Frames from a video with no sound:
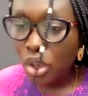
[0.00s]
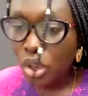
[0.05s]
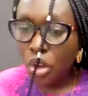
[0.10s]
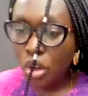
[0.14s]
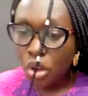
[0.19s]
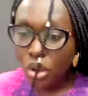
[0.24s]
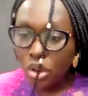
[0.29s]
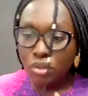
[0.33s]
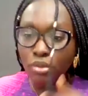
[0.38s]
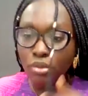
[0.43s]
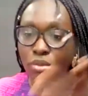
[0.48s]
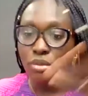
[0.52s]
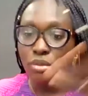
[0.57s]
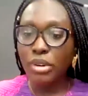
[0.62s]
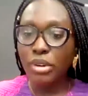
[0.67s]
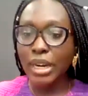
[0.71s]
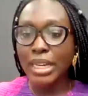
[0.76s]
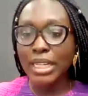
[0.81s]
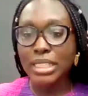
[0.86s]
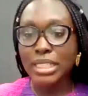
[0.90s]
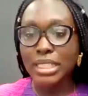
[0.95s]
All
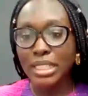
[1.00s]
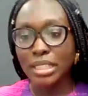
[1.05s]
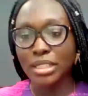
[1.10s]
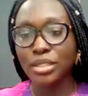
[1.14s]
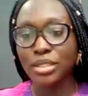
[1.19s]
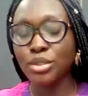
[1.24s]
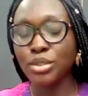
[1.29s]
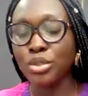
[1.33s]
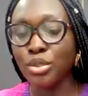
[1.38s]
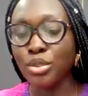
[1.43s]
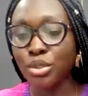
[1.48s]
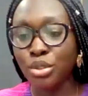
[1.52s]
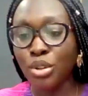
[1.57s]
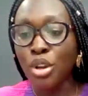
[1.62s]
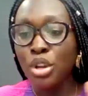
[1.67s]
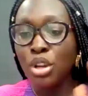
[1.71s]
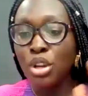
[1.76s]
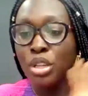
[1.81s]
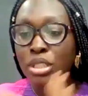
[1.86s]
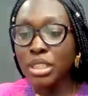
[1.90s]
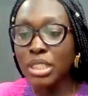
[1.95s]
righty.
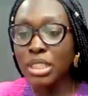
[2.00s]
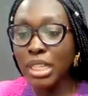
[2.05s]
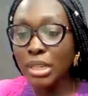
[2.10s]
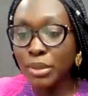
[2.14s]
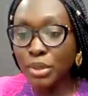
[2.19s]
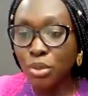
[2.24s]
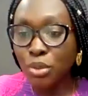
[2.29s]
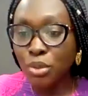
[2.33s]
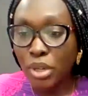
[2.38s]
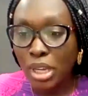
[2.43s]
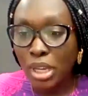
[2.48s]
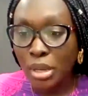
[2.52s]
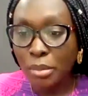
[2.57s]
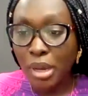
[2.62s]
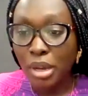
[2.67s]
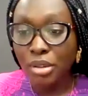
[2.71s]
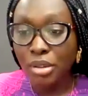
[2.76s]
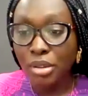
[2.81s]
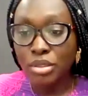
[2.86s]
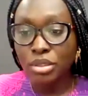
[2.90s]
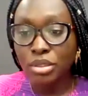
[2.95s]
So today we're talking
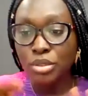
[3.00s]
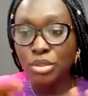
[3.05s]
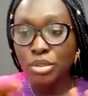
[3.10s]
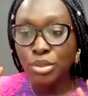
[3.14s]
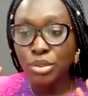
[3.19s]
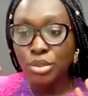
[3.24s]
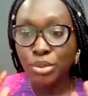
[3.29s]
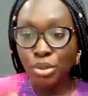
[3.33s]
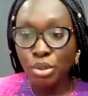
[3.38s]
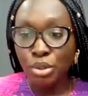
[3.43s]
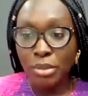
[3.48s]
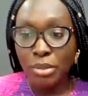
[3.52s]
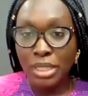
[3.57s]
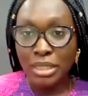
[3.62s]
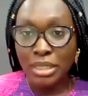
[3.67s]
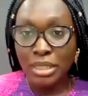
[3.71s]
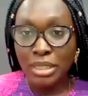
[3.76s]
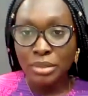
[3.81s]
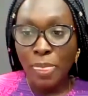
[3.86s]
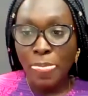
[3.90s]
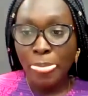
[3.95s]
about
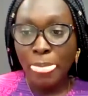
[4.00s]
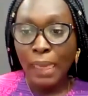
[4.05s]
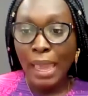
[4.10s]
trauma,